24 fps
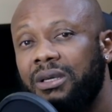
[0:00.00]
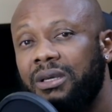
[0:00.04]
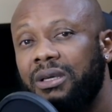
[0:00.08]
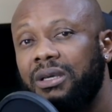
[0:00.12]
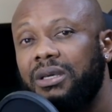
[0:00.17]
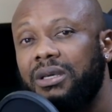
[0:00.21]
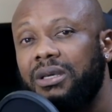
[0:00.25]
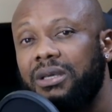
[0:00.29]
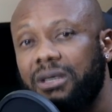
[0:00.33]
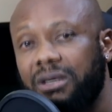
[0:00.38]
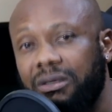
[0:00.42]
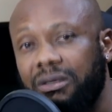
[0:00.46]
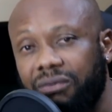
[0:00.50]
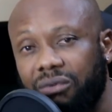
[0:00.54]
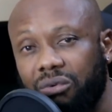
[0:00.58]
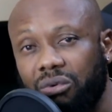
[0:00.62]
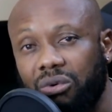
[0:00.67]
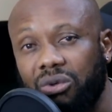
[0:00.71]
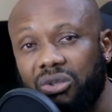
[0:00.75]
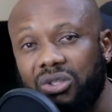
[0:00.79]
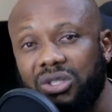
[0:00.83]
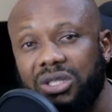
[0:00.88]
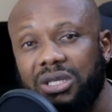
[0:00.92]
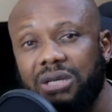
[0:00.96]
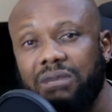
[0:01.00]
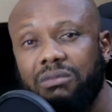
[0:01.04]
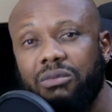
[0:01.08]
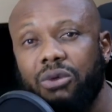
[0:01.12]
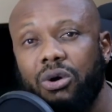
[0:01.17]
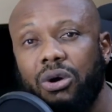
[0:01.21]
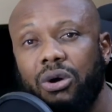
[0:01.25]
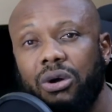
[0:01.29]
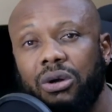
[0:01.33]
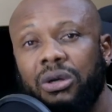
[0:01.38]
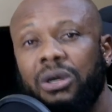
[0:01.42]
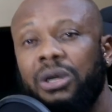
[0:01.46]
If you want to see
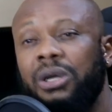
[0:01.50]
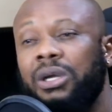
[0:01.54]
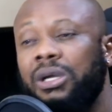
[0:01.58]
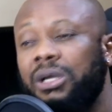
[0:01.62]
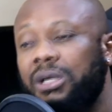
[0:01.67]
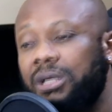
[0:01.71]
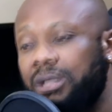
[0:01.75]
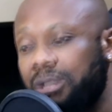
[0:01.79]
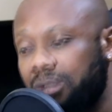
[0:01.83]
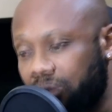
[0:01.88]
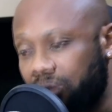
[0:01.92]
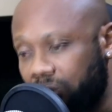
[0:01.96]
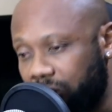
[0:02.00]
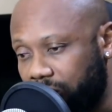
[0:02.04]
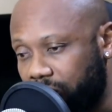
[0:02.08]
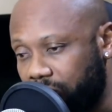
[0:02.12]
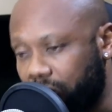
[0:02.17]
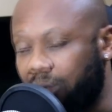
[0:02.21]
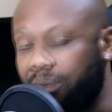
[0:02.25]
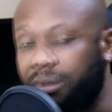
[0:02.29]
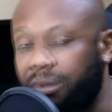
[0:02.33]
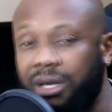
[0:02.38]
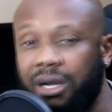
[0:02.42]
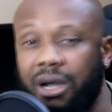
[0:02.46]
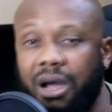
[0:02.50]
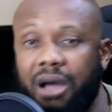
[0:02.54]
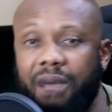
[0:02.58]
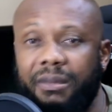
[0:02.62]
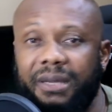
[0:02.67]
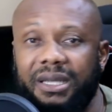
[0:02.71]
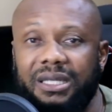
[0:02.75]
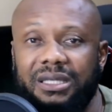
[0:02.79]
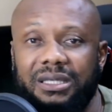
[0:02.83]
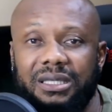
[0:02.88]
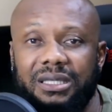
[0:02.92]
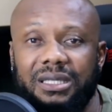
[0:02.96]
more, drop a
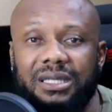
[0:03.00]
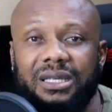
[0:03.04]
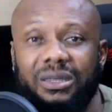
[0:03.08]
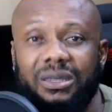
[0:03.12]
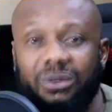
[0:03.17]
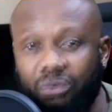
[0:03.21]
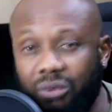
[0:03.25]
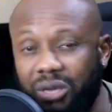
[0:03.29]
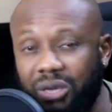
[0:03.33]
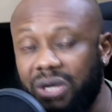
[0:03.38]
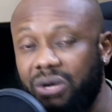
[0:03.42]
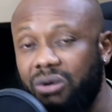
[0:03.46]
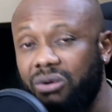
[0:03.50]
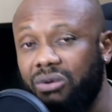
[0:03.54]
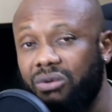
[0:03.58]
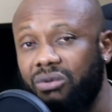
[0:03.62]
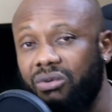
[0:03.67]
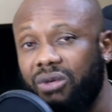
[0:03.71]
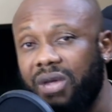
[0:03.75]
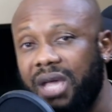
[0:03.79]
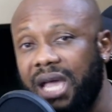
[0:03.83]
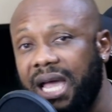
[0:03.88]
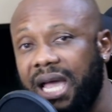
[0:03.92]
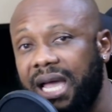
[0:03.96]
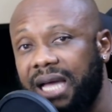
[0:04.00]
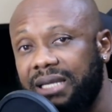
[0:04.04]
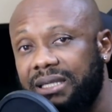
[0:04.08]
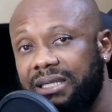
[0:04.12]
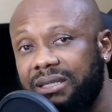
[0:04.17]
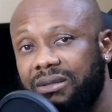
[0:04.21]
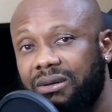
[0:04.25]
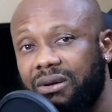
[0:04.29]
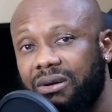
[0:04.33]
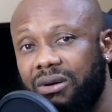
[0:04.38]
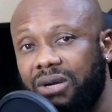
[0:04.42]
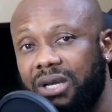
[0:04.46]
comment. We're gonna react
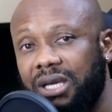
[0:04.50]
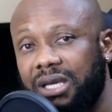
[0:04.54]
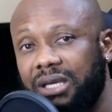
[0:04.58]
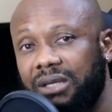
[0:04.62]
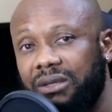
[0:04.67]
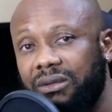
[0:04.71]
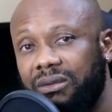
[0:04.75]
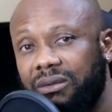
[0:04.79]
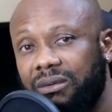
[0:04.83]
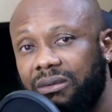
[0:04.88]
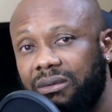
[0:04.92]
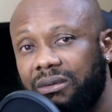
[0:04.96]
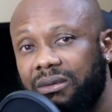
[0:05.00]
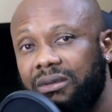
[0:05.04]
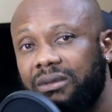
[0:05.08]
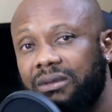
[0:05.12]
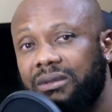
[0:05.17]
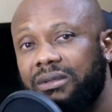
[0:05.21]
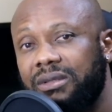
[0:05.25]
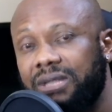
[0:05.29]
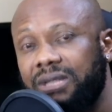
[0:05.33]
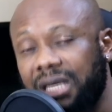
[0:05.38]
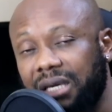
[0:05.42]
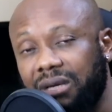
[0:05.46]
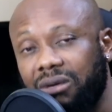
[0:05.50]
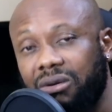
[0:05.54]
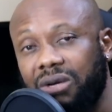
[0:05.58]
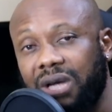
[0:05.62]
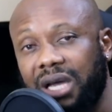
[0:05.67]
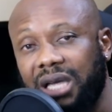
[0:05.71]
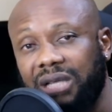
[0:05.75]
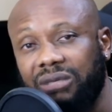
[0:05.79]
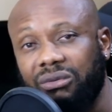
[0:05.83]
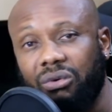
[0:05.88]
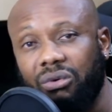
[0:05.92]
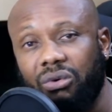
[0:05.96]
on it. Thank you
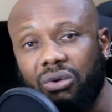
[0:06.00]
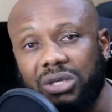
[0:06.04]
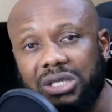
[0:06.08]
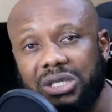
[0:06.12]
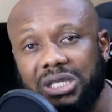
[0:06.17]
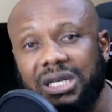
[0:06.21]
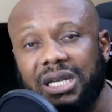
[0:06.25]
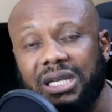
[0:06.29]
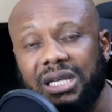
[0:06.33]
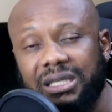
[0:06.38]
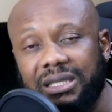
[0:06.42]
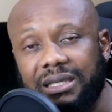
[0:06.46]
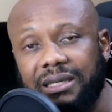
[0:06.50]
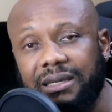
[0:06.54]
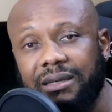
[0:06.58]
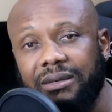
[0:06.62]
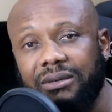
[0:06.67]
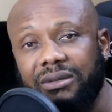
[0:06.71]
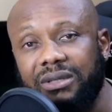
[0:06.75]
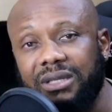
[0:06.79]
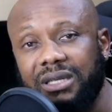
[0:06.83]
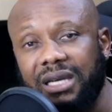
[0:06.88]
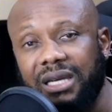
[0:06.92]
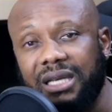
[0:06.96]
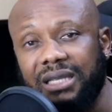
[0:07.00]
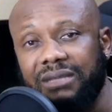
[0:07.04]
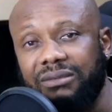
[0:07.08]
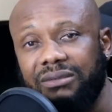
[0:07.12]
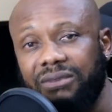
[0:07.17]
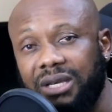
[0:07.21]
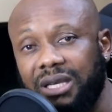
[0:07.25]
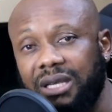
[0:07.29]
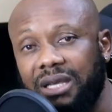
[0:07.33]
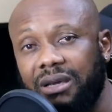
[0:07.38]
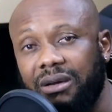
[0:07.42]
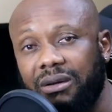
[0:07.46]
guys for watching and see you in the next
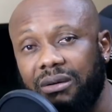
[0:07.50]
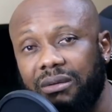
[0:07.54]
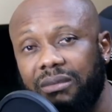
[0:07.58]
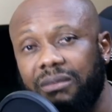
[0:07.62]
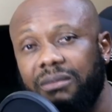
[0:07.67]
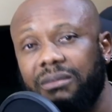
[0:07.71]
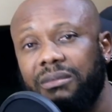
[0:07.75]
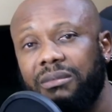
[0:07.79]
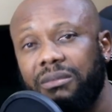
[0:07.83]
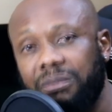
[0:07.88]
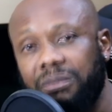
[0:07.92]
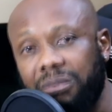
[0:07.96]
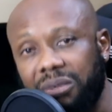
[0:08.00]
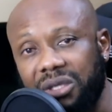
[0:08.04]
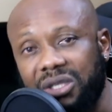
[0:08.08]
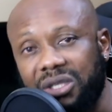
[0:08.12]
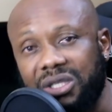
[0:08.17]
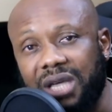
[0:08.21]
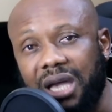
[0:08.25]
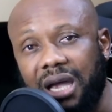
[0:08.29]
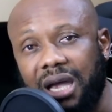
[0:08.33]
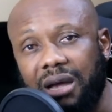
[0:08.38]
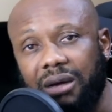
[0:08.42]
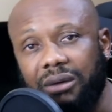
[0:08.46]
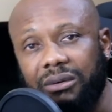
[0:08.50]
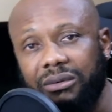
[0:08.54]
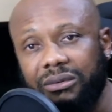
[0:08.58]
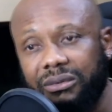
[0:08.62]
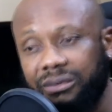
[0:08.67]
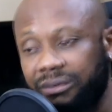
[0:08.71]
video. Peace out.